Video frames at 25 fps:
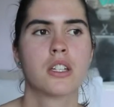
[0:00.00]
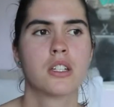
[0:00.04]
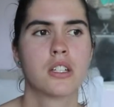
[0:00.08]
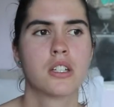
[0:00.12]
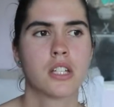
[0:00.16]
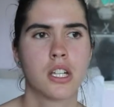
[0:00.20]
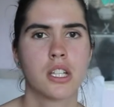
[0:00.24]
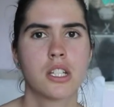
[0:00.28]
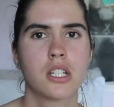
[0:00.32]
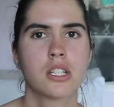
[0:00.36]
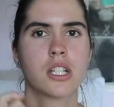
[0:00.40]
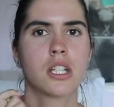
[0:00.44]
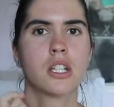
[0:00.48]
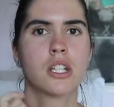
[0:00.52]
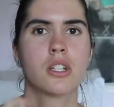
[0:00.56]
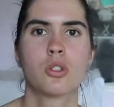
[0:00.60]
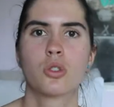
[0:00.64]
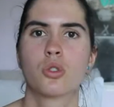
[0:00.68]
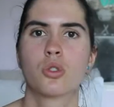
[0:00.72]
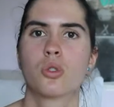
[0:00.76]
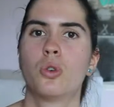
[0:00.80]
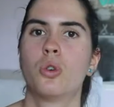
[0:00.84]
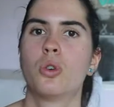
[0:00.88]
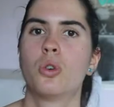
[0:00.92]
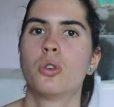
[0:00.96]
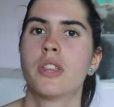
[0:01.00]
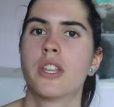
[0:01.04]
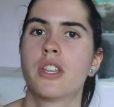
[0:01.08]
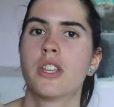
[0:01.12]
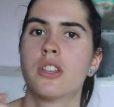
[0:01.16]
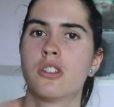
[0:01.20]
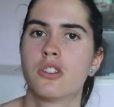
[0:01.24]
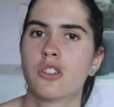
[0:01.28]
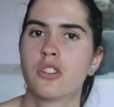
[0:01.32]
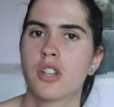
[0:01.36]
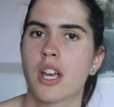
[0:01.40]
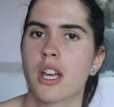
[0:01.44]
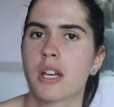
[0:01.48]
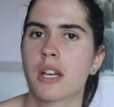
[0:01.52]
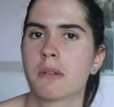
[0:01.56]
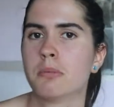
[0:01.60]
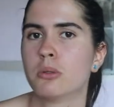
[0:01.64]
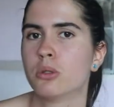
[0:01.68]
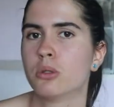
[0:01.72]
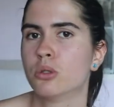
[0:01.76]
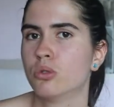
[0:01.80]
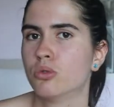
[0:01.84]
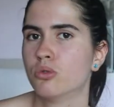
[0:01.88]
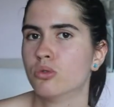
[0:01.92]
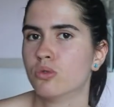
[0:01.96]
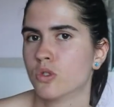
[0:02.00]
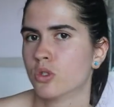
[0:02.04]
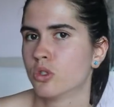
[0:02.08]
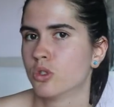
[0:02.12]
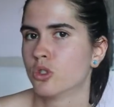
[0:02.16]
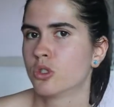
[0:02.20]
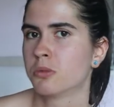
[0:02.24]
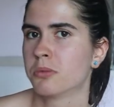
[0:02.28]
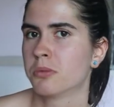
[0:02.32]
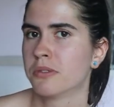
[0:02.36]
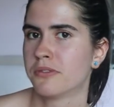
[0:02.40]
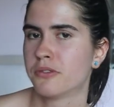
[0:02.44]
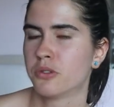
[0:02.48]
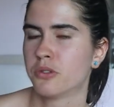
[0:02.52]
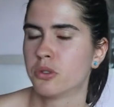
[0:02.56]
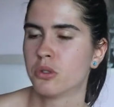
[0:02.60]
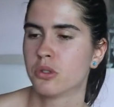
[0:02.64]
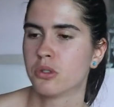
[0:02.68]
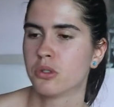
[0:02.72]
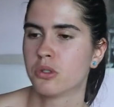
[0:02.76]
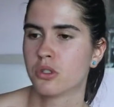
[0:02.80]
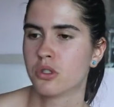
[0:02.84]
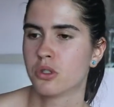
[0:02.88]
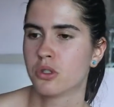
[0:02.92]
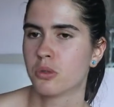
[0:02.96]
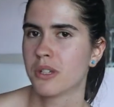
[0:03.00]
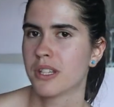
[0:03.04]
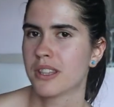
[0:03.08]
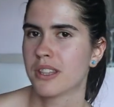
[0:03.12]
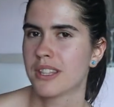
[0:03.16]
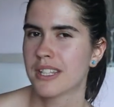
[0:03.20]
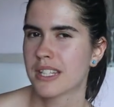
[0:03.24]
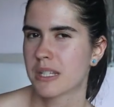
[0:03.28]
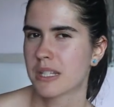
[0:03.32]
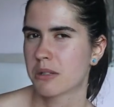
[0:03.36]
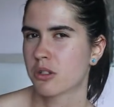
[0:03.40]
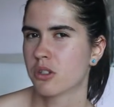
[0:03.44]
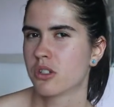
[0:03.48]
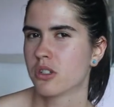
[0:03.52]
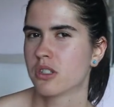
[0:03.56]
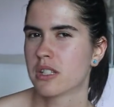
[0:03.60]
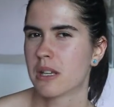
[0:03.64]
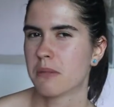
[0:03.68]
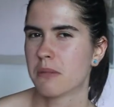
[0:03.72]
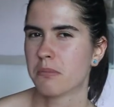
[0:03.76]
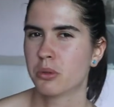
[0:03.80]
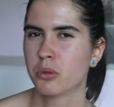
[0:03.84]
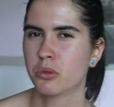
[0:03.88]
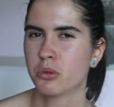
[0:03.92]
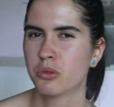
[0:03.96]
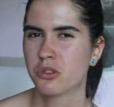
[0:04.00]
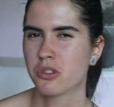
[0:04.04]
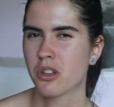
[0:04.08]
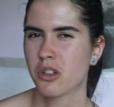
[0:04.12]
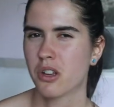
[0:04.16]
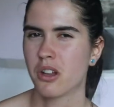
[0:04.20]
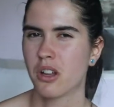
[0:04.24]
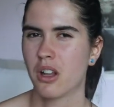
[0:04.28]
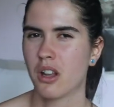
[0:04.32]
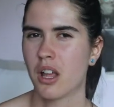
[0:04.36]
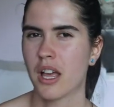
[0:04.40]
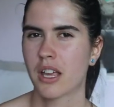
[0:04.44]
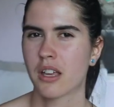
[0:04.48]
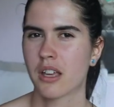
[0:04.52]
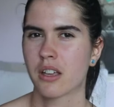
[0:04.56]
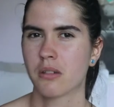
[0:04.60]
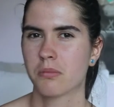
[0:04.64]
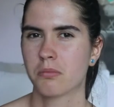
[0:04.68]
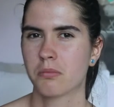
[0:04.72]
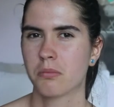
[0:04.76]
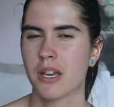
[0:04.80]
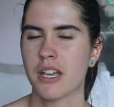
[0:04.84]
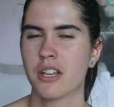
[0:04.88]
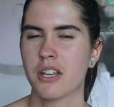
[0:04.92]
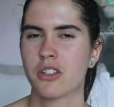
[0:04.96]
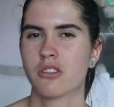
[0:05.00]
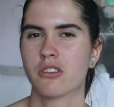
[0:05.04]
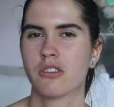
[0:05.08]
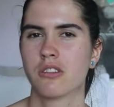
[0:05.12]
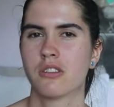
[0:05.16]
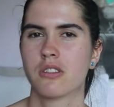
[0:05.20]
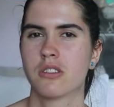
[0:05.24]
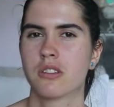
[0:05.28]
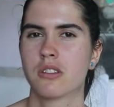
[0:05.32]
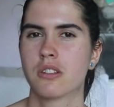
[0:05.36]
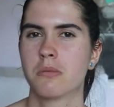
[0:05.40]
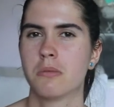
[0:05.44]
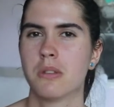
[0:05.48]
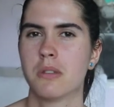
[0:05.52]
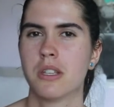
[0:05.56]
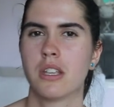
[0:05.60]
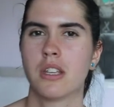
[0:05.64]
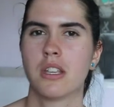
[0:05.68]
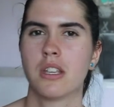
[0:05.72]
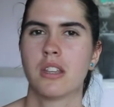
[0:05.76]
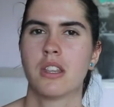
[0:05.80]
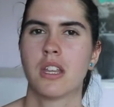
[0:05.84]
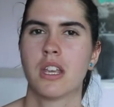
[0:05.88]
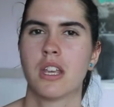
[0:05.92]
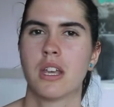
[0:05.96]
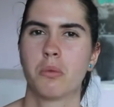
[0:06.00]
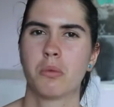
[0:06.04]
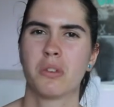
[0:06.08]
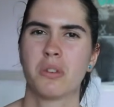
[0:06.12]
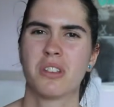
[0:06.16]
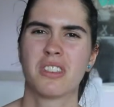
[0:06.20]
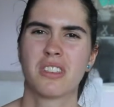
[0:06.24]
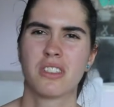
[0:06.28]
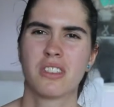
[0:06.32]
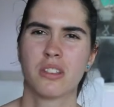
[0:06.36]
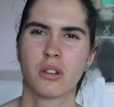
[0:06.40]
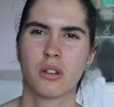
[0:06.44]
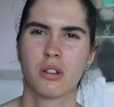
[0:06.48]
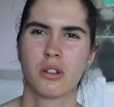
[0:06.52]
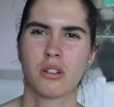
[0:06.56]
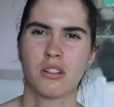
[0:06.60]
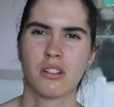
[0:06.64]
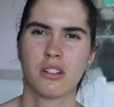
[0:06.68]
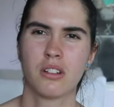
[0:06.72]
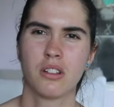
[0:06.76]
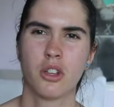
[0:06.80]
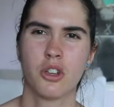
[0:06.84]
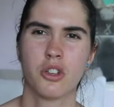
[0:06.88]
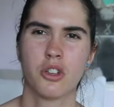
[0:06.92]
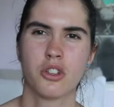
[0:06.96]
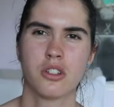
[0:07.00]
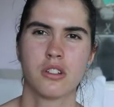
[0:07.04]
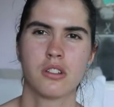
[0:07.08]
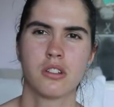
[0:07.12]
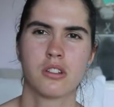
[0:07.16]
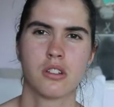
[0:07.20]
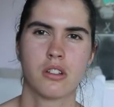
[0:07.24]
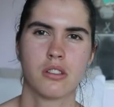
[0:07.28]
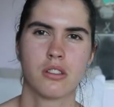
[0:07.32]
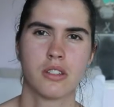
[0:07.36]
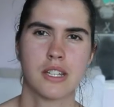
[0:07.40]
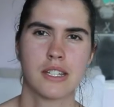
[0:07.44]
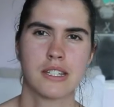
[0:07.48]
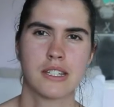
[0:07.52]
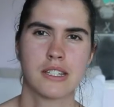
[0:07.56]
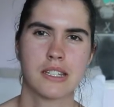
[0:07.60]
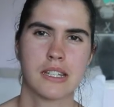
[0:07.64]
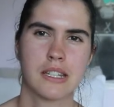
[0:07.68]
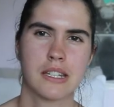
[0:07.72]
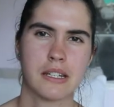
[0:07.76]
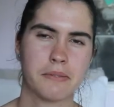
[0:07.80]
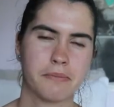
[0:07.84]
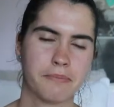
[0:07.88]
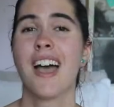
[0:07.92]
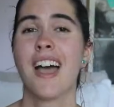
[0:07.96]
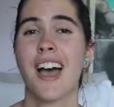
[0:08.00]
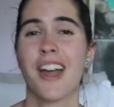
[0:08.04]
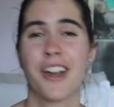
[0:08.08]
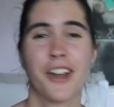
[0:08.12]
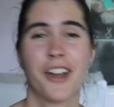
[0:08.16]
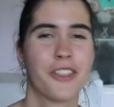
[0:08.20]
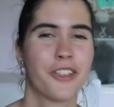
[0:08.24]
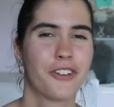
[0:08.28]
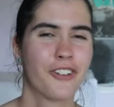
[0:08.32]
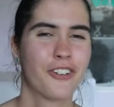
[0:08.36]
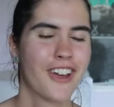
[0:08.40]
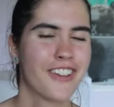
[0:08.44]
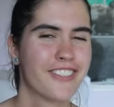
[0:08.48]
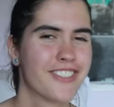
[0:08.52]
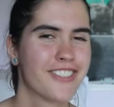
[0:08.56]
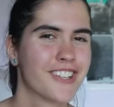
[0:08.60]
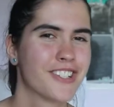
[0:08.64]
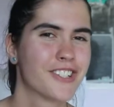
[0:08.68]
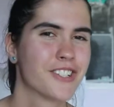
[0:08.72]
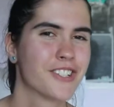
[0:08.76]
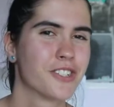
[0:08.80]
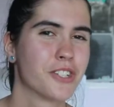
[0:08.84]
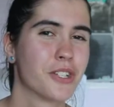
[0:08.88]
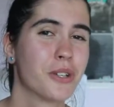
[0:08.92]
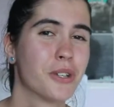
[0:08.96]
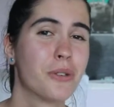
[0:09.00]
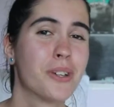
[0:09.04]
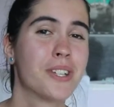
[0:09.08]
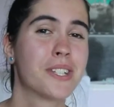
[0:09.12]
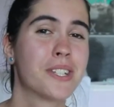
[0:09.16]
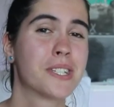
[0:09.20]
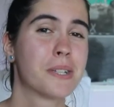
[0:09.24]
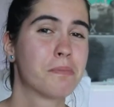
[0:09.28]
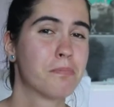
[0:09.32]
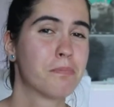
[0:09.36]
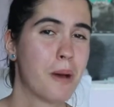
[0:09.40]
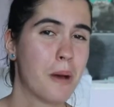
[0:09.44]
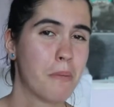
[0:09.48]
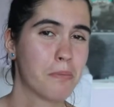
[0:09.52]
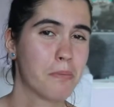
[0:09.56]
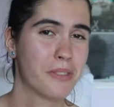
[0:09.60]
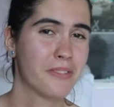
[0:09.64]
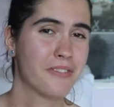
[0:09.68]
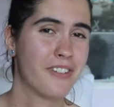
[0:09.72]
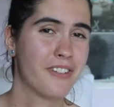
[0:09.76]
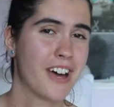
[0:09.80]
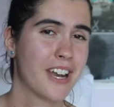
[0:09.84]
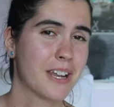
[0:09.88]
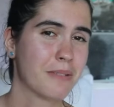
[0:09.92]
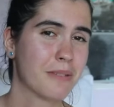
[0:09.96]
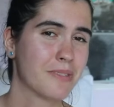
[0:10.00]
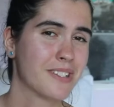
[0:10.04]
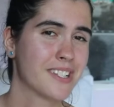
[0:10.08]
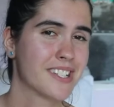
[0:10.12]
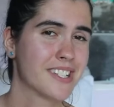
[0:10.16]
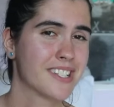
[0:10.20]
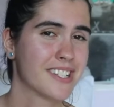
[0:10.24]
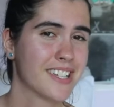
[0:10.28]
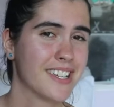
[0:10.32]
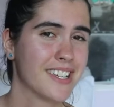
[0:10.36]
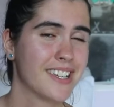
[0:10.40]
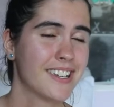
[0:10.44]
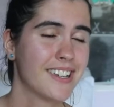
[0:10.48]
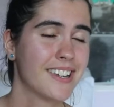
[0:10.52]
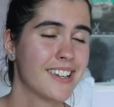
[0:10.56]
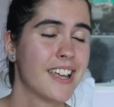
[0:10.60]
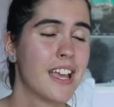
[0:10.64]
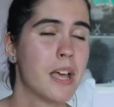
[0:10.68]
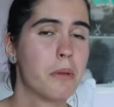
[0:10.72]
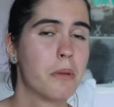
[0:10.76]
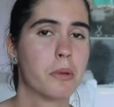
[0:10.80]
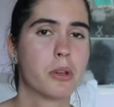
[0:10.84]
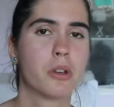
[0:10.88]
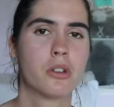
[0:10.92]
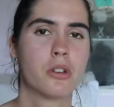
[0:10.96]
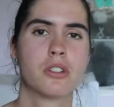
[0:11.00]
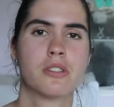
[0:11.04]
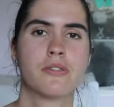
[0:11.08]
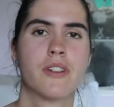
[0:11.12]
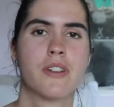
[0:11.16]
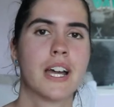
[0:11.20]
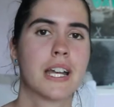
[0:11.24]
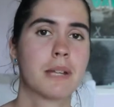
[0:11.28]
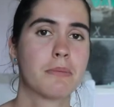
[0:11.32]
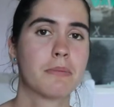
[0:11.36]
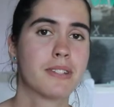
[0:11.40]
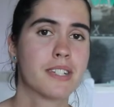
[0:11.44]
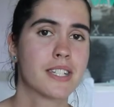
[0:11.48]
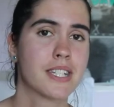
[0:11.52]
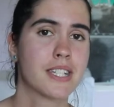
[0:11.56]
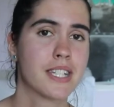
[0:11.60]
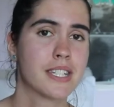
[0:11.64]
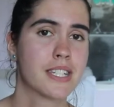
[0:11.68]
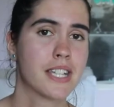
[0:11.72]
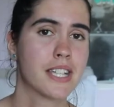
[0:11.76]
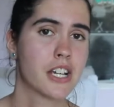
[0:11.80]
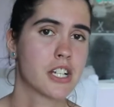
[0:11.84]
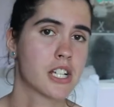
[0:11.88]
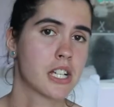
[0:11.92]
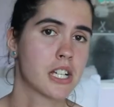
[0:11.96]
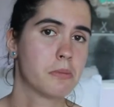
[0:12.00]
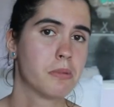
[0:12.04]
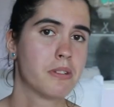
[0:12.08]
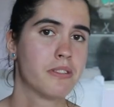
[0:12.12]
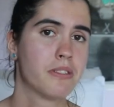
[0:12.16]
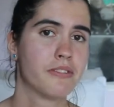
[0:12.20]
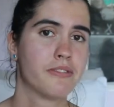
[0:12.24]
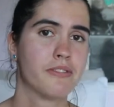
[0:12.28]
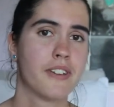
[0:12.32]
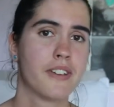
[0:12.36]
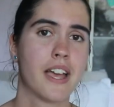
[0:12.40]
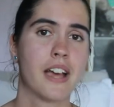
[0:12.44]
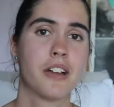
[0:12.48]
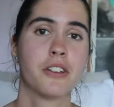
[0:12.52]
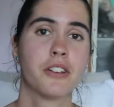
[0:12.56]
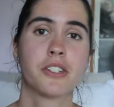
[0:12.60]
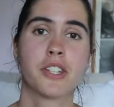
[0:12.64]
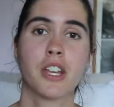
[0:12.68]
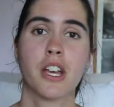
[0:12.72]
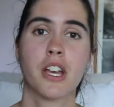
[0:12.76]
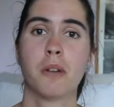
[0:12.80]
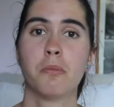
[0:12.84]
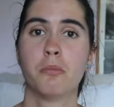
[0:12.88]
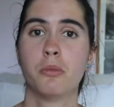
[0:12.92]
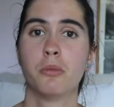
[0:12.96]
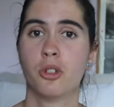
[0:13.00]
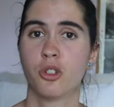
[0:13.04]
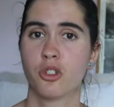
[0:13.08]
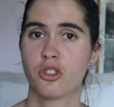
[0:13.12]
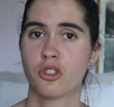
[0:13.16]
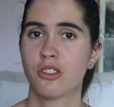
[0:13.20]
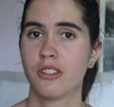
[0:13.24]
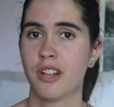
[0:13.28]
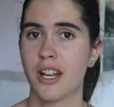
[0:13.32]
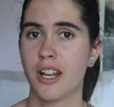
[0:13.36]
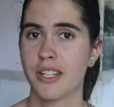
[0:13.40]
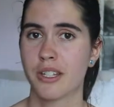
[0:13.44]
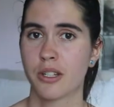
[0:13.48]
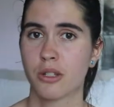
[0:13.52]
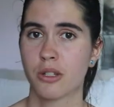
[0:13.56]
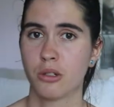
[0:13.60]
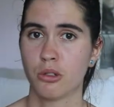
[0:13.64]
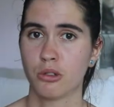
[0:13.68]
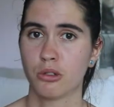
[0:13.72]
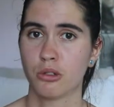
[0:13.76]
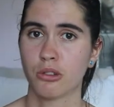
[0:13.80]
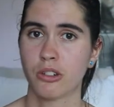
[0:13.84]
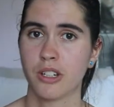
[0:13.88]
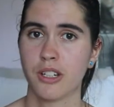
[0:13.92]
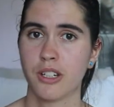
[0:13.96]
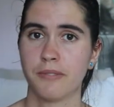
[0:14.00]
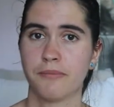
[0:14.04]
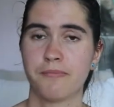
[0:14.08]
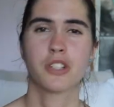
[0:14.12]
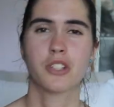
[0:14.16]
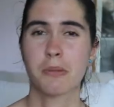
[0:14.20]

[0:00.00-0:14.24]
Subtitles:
Just ensure that you check pool rules before doing this, because some pools don't like patrons swimming in there with lotions on their skin. Another great thing to do is to pump the vitamin C, because vitamin C has actually been found to help neutralize chlorine.